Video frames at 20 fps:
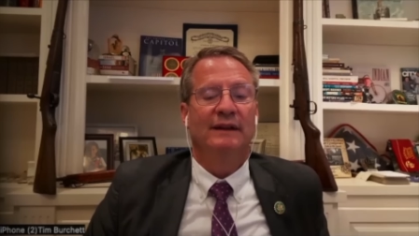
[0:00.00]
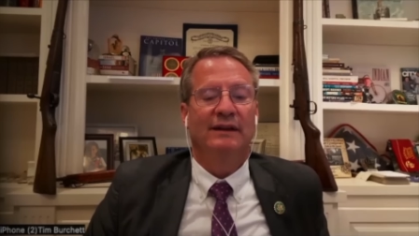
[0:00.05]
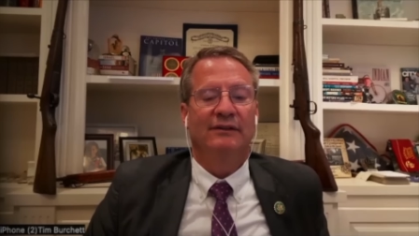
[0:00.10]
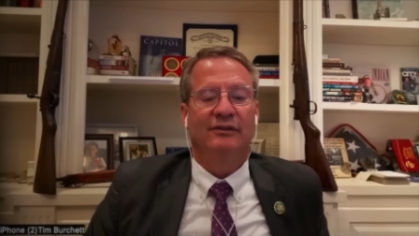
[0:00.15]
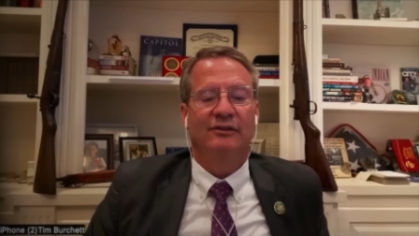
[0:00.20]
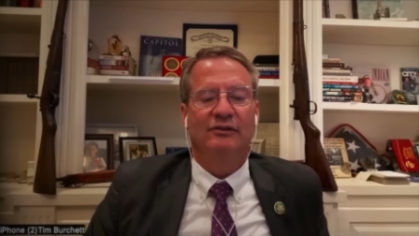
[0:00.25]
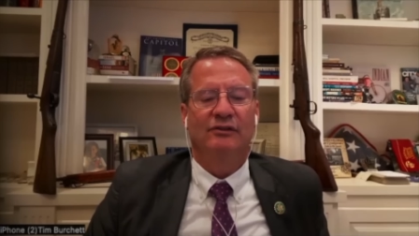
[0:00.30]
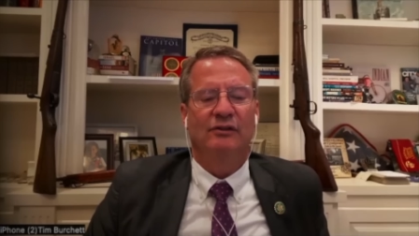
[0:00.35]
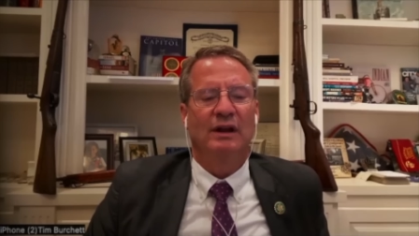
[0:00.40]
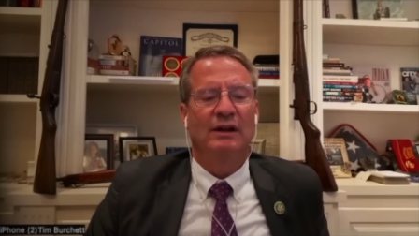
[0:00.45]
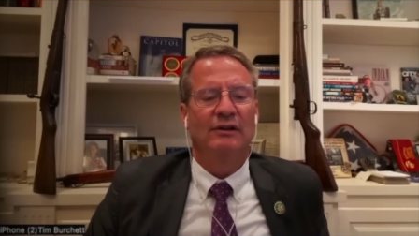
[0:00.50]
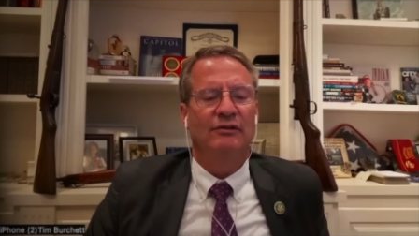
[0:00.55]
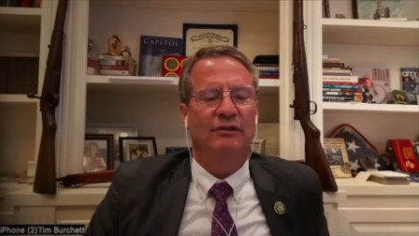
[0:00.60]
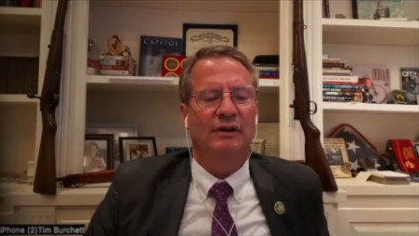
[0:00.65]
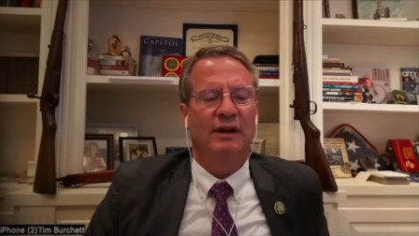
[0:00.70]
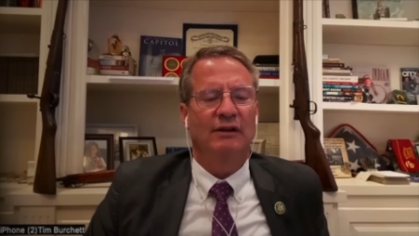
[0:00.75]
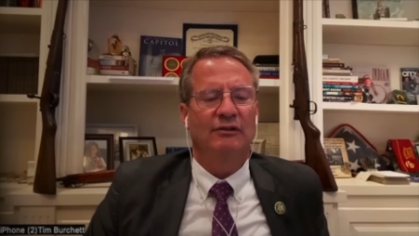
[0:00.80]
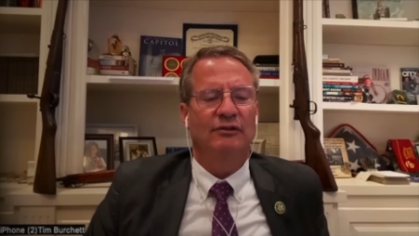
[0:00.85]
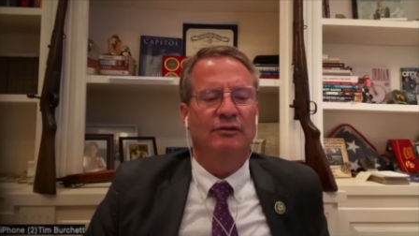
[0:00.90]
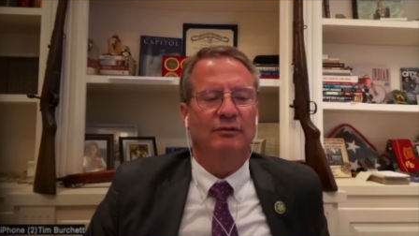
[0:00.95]
That's
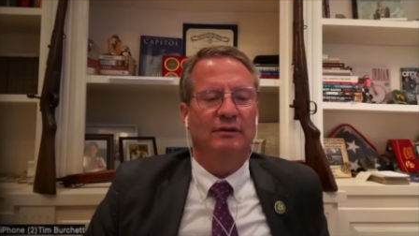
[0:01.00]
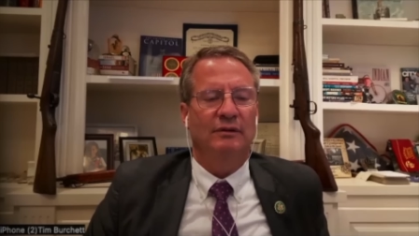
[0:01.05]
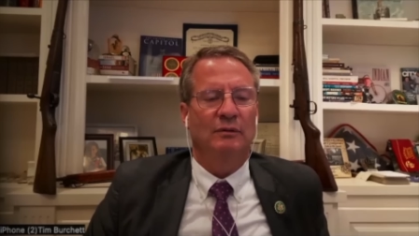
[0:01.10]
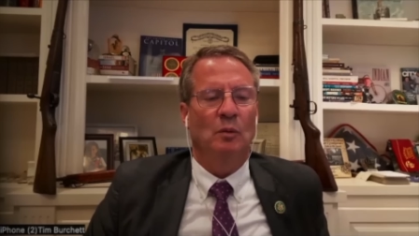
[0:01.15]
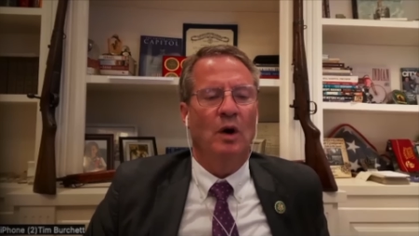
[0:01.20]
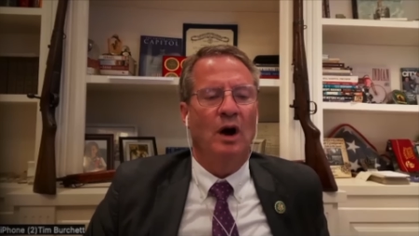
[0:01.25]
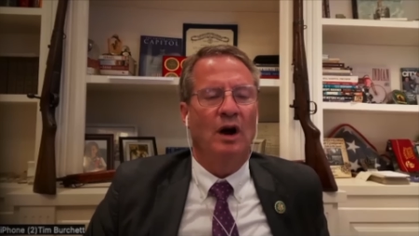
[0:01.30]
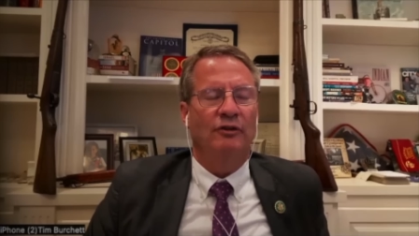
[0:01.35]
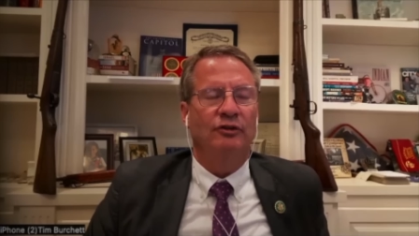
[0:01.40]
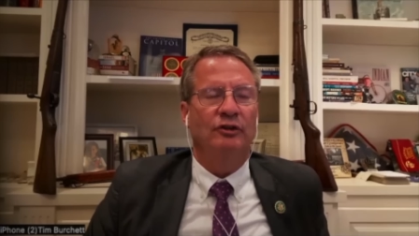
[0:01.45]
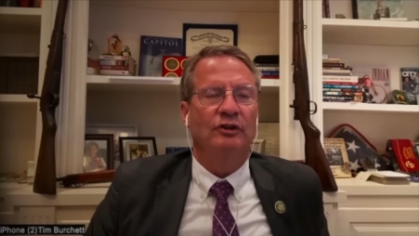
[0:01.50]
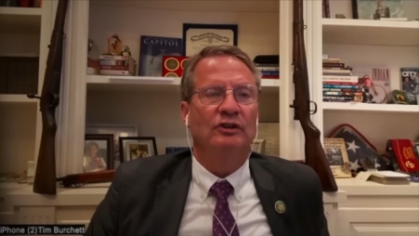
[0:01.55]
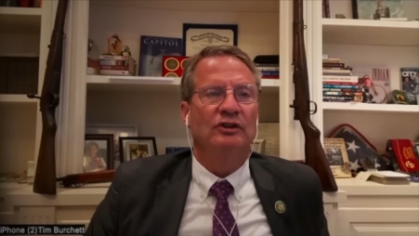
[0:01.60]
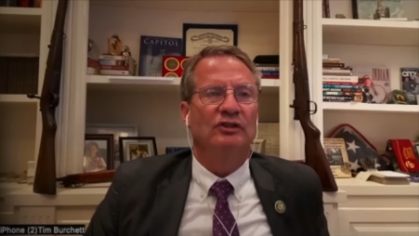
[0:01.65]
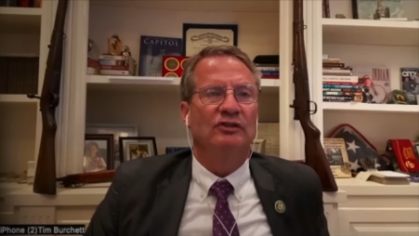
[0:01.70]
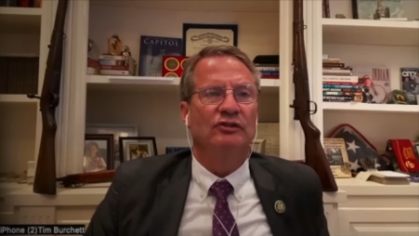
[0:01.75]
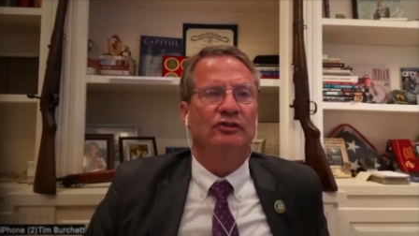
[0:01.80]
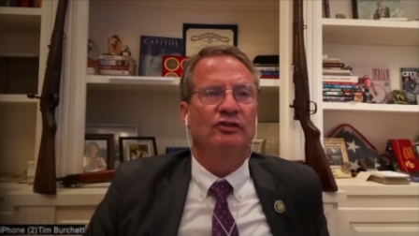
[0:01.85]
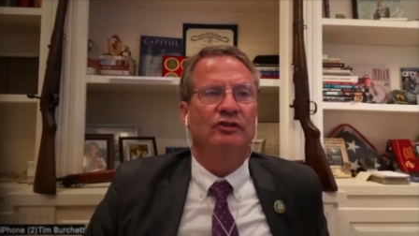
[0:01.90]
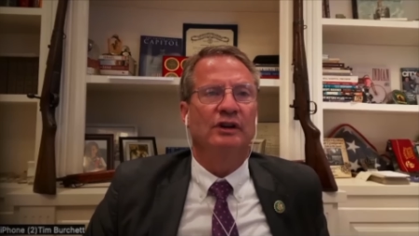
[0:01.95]

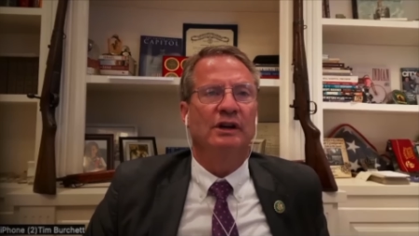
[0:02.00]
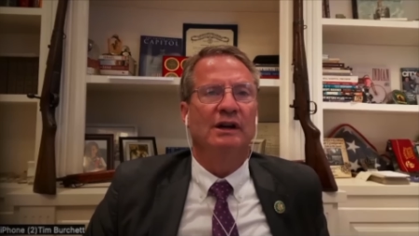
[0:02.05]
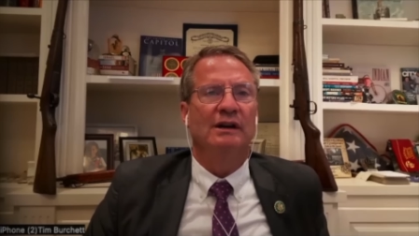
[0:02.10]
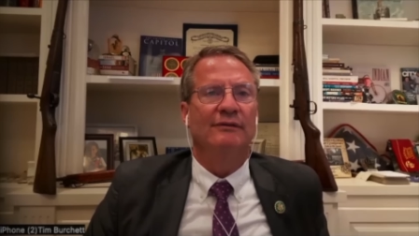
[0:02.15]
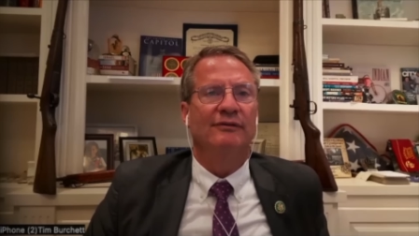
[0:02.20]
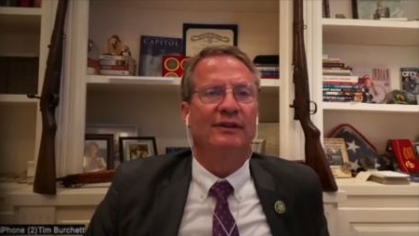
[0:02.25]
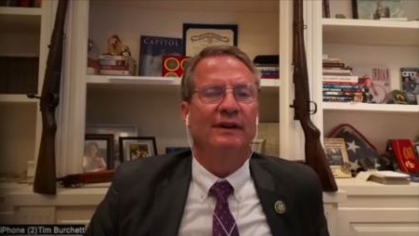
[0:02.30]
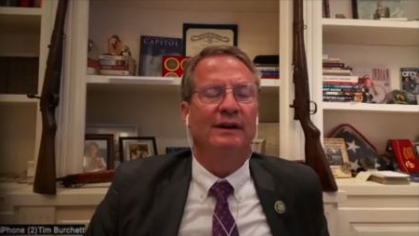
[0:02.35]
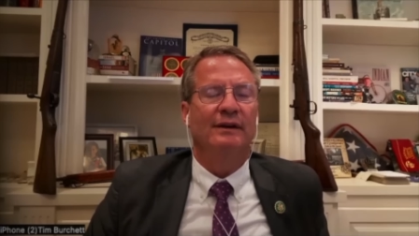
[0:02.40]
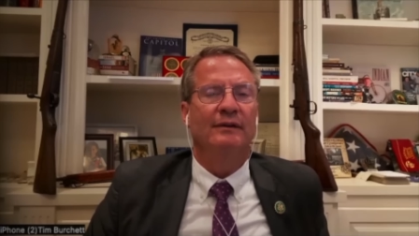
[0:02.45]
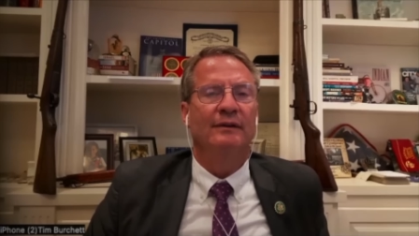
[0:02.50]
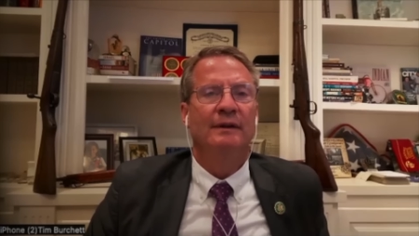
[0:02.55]
Washington stuff.